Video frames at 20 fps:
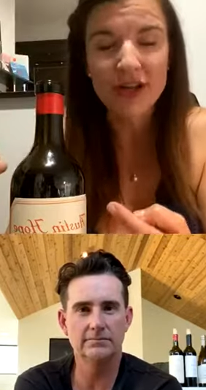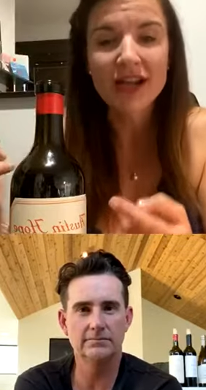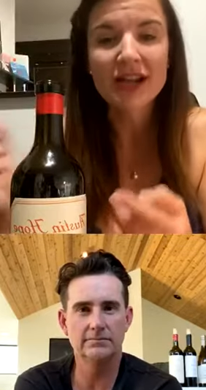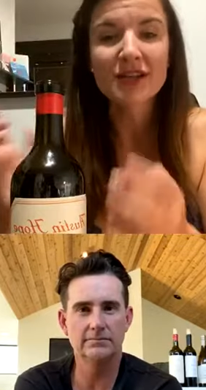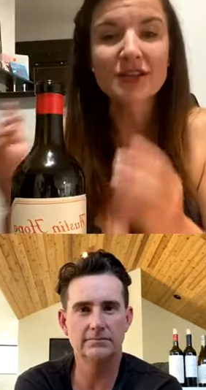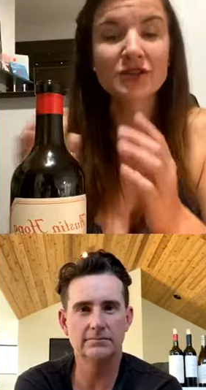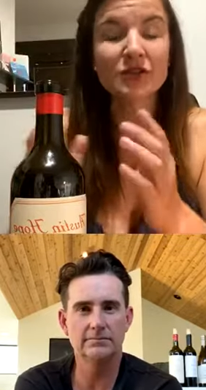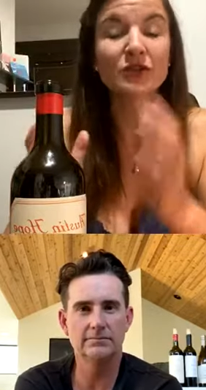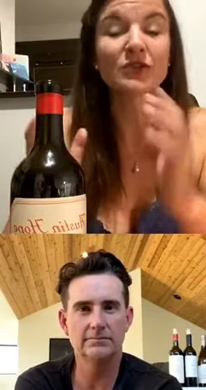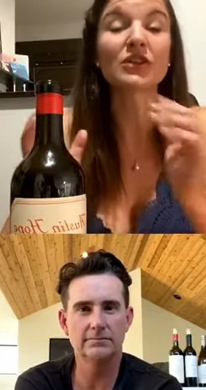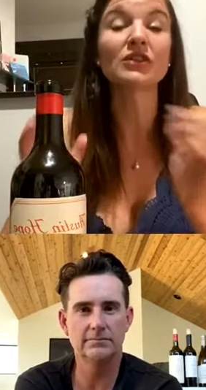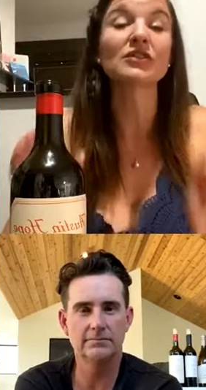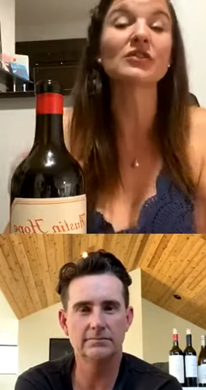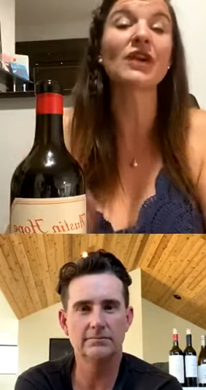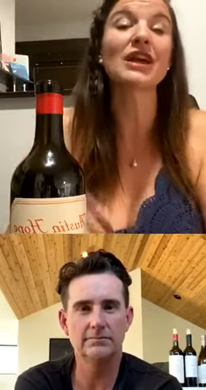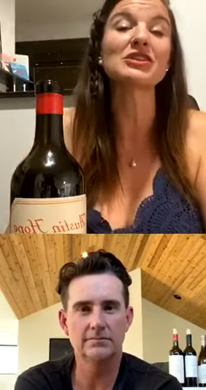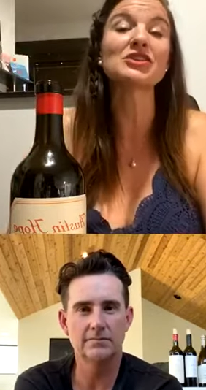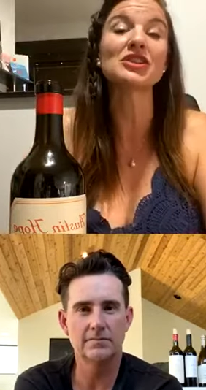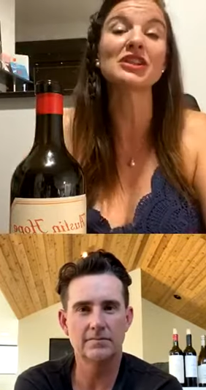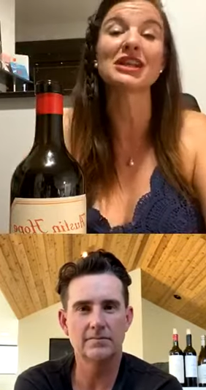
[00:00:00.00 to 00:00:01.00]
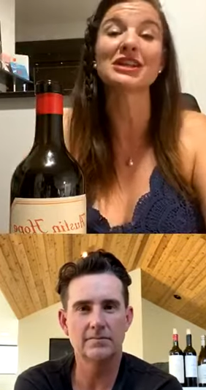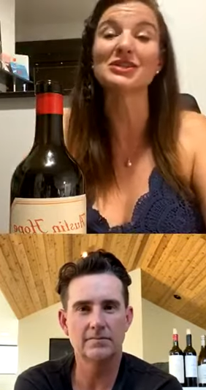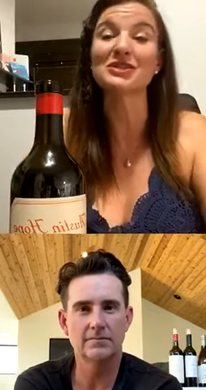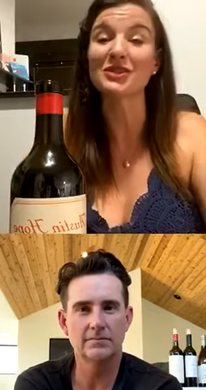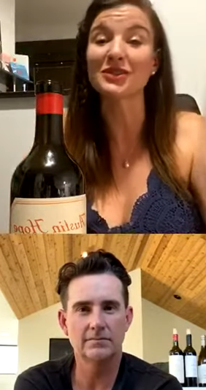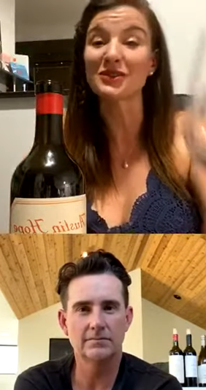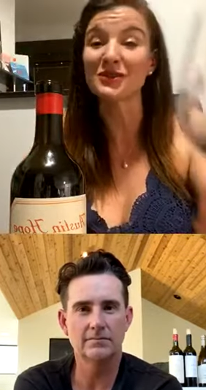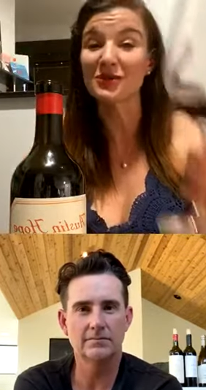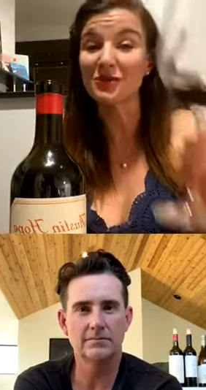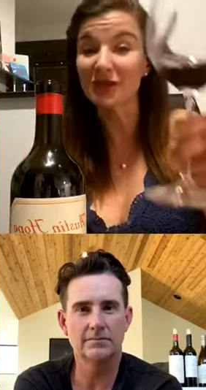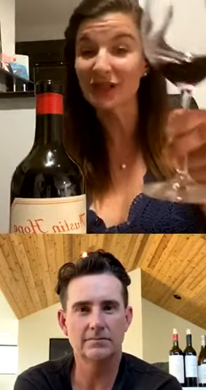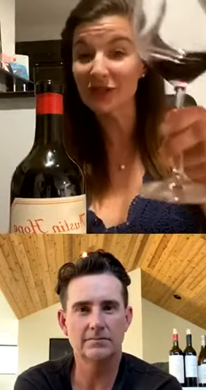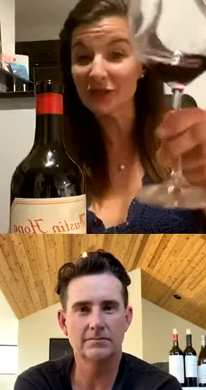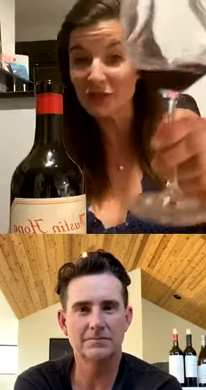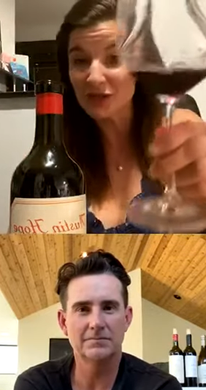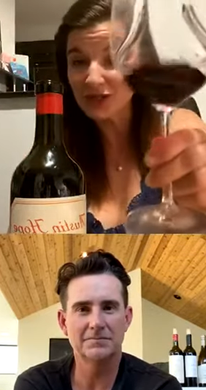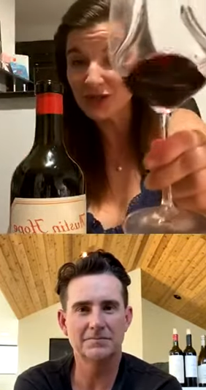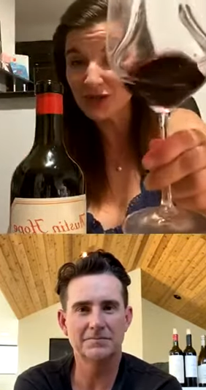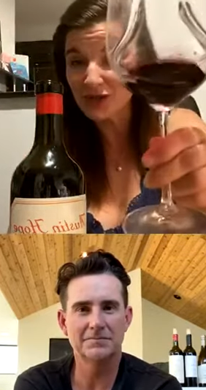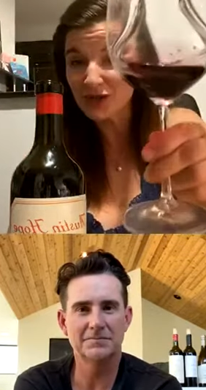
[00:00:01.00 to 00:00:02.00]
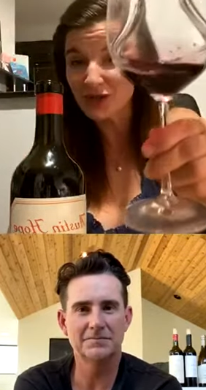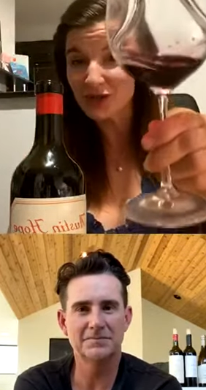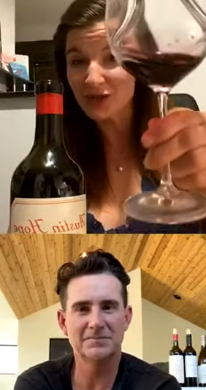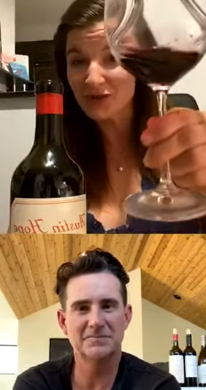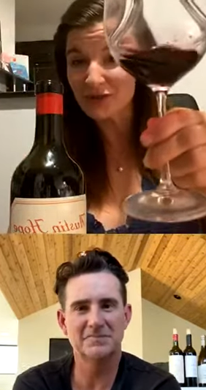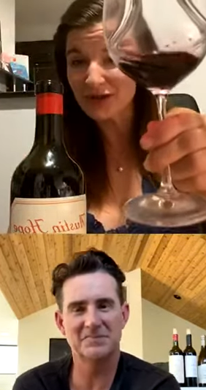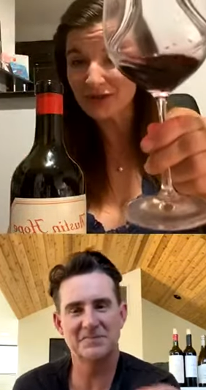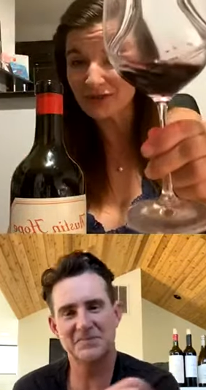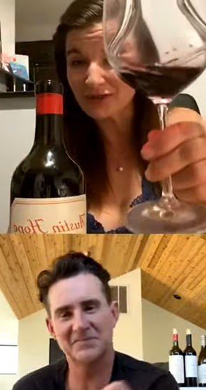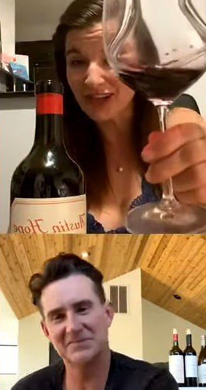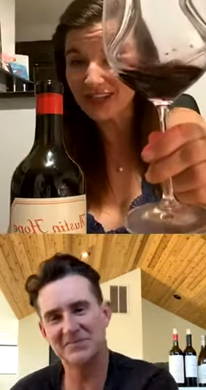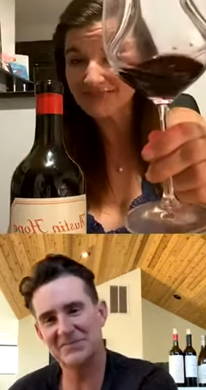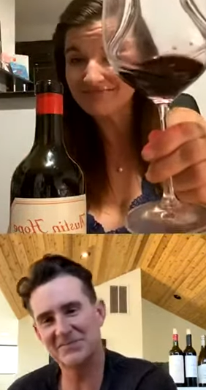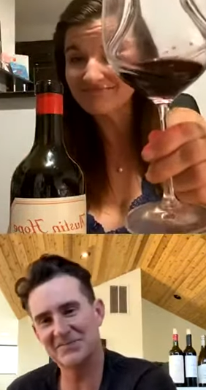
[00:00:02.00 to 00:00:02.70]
Speaker 1: So congratulations, you really reached your goal, my friend.